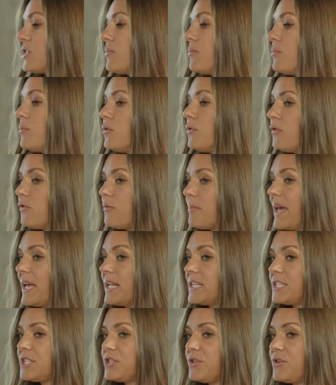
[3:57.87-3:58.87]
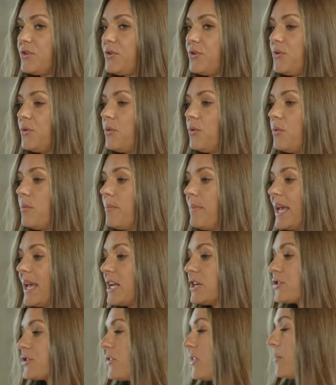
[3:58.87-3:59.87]
movement to
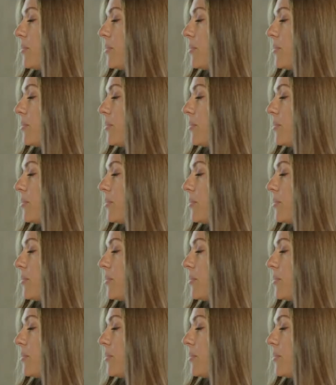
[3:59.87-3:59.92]
making sure